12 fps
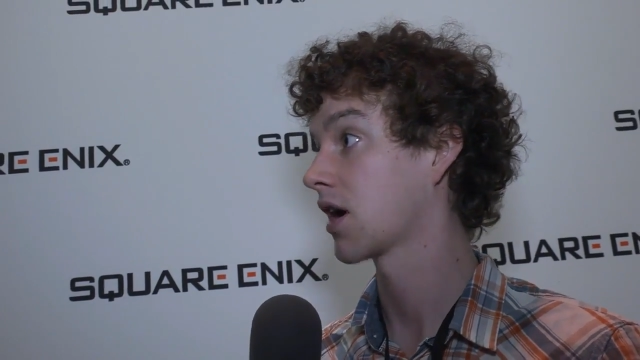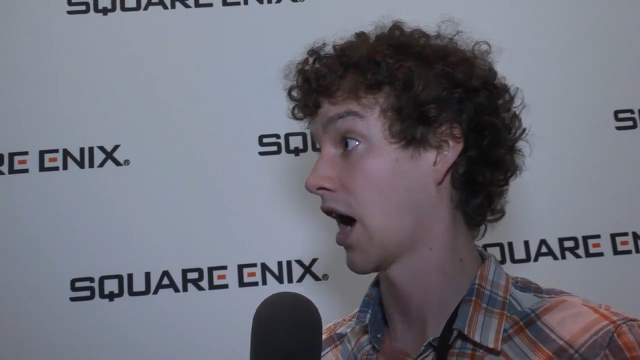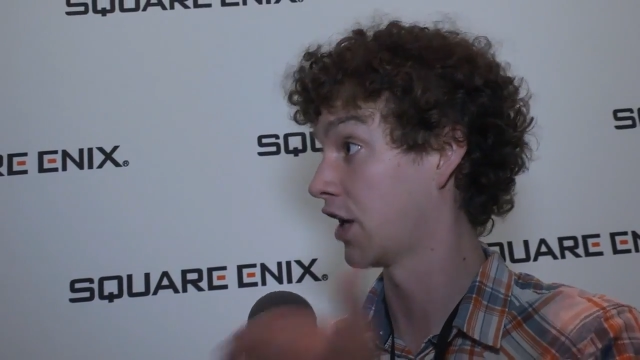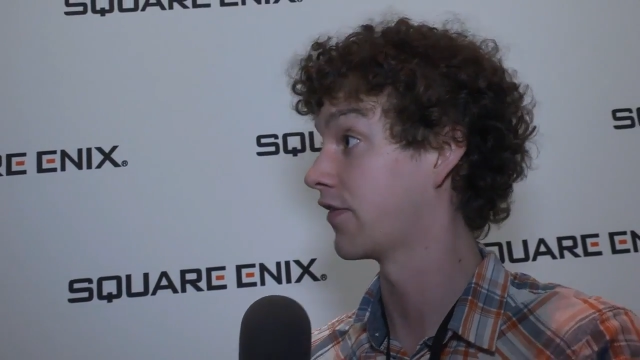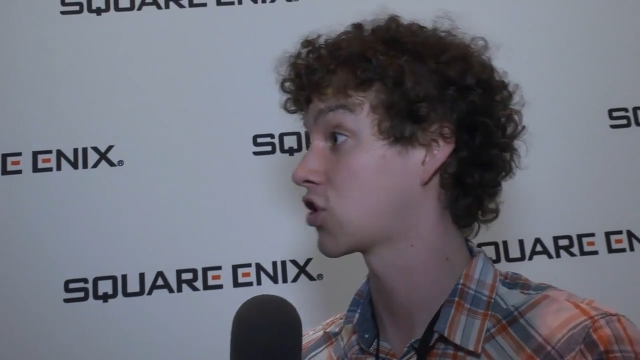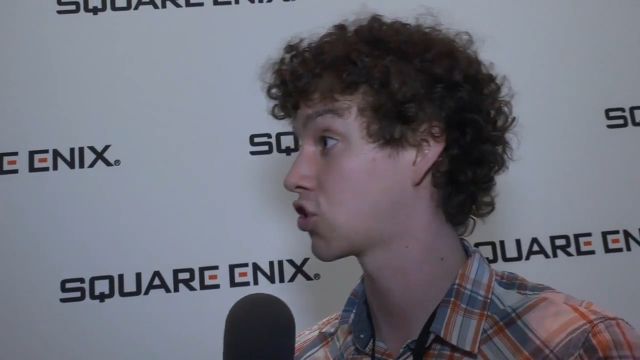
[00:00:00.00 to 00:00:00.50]

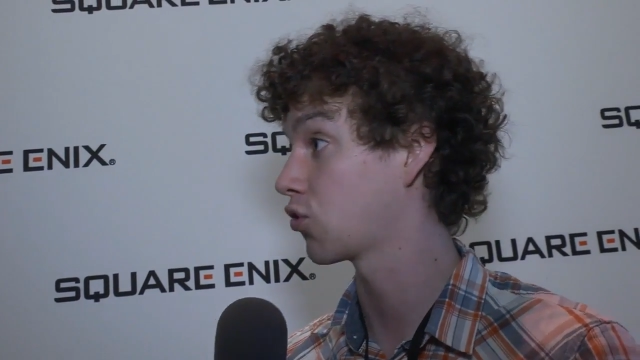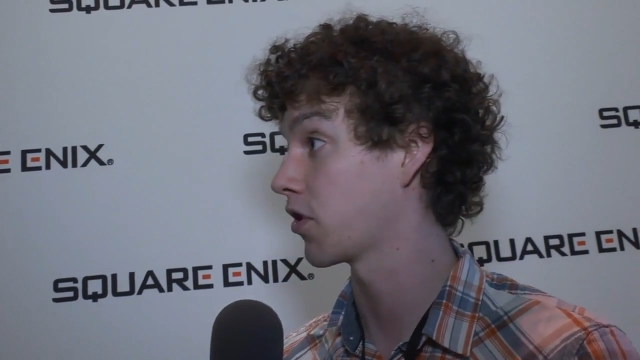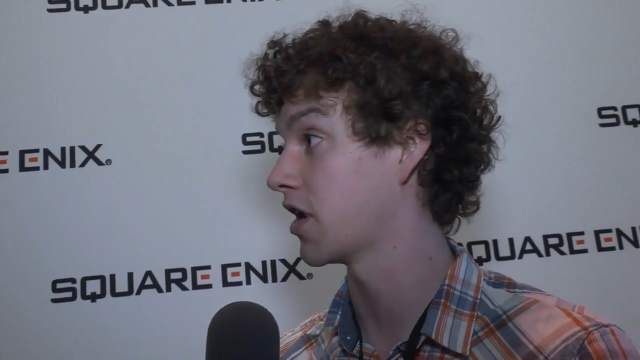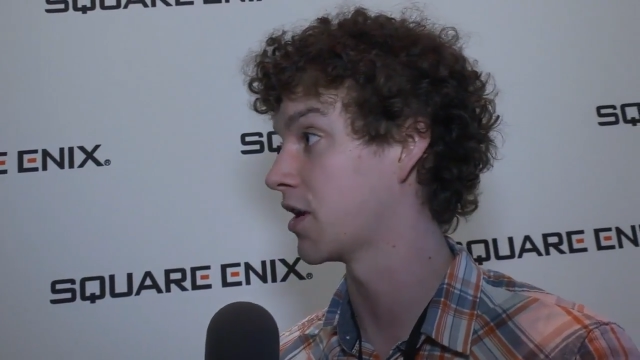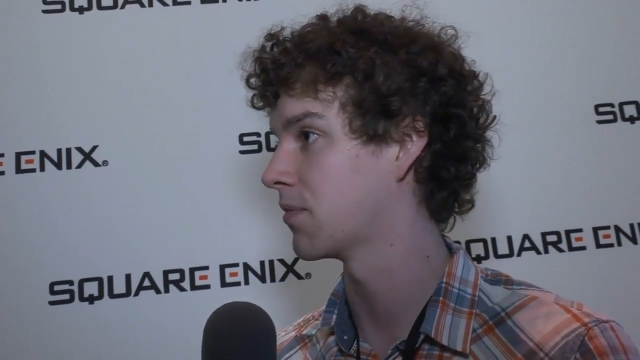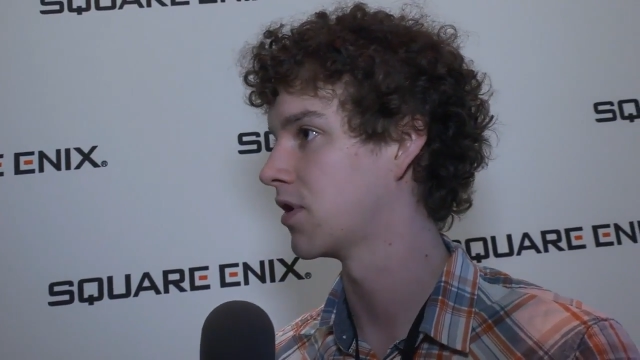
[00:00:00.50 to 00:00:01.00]
kind of
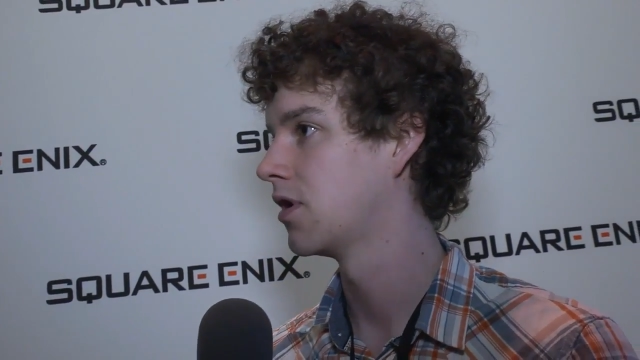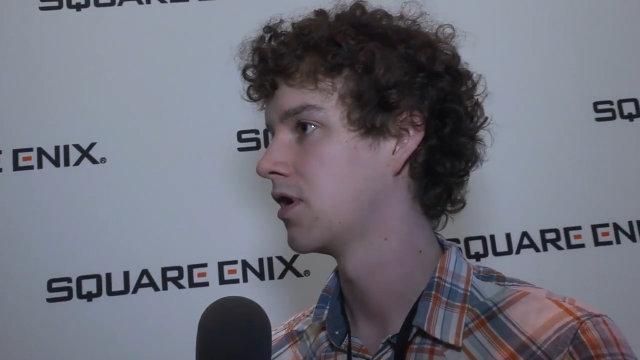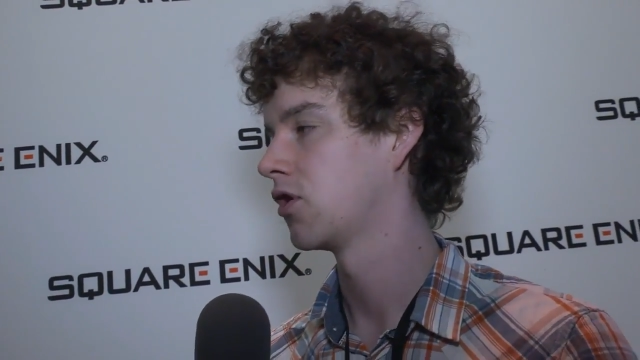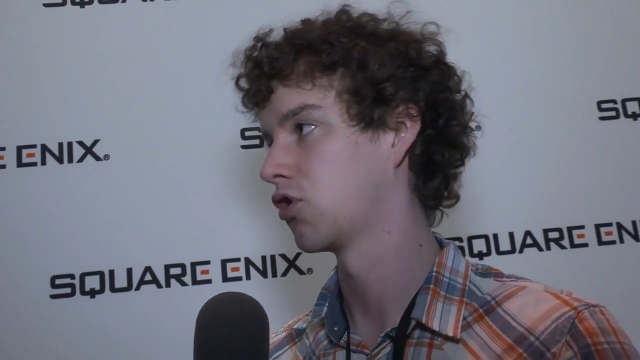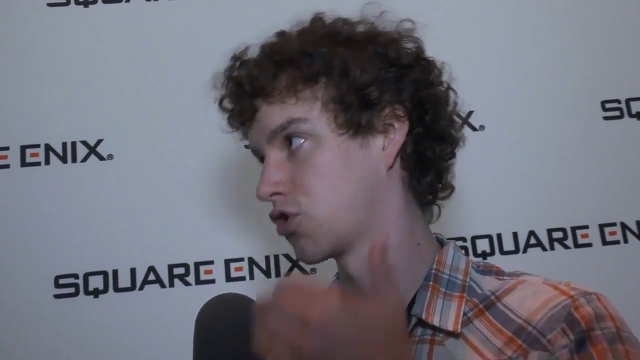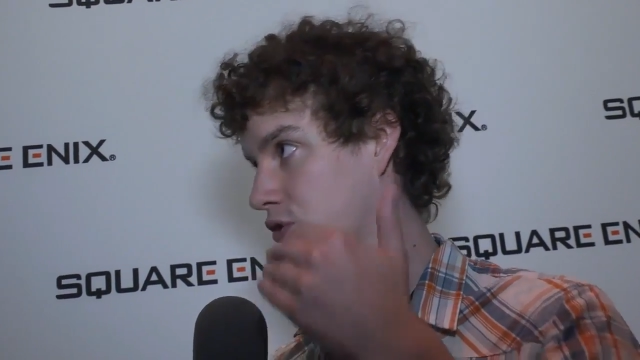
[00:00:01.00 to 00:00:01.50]
extreme,
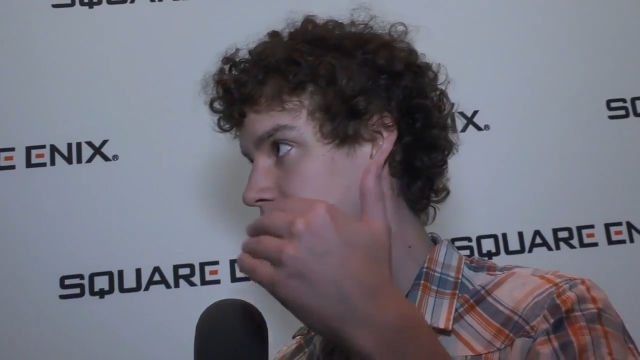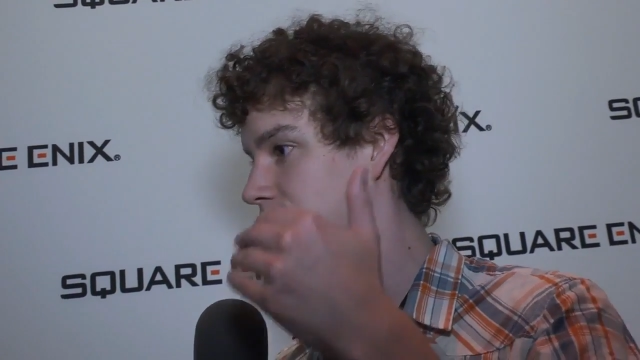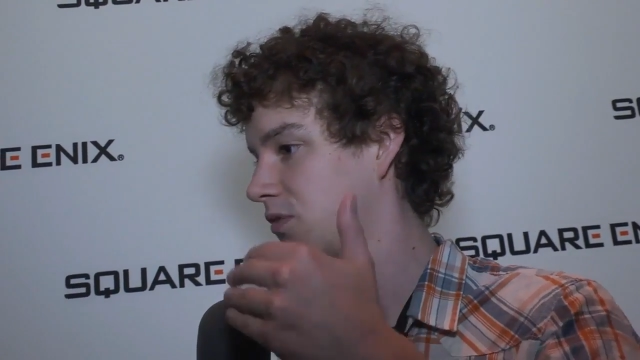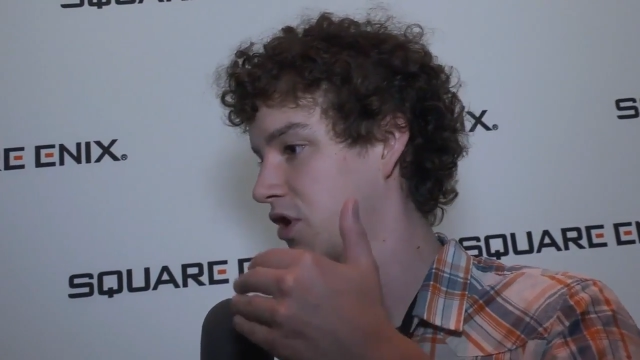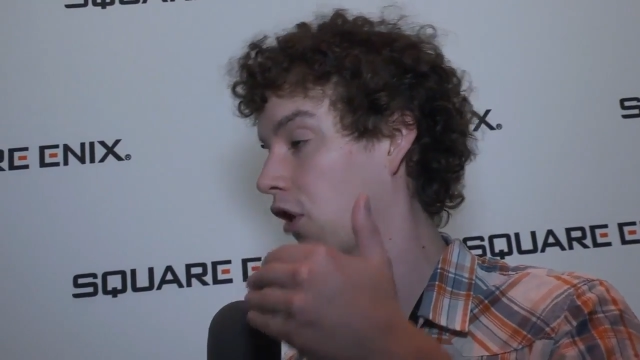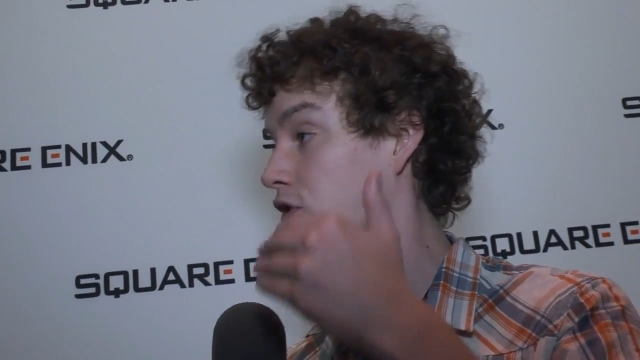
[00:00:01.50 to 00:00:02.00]
there's a,
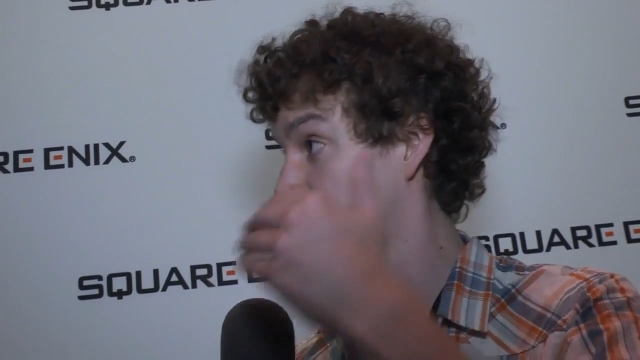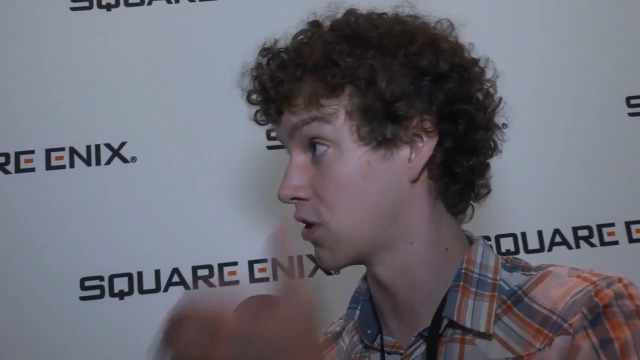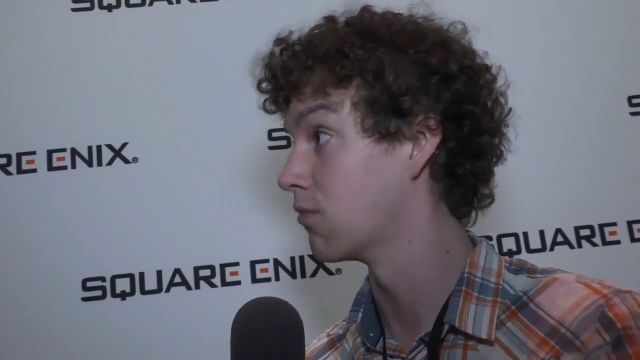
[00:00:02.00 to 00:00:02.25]
you know, there's an